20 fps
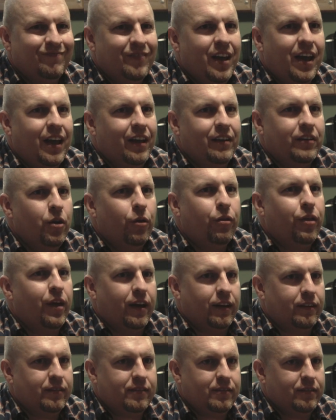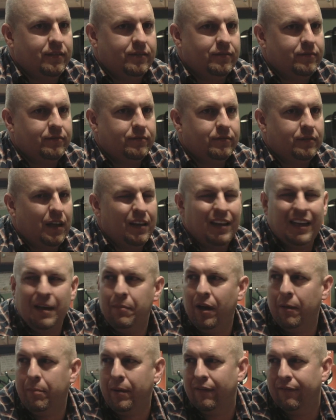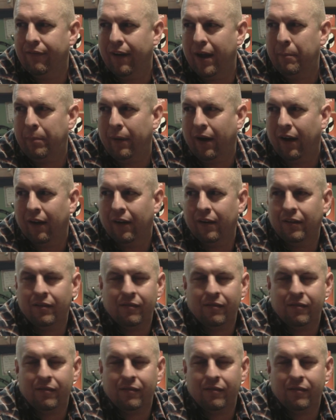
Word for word: Nah, no thanks. I think he might be a vampire.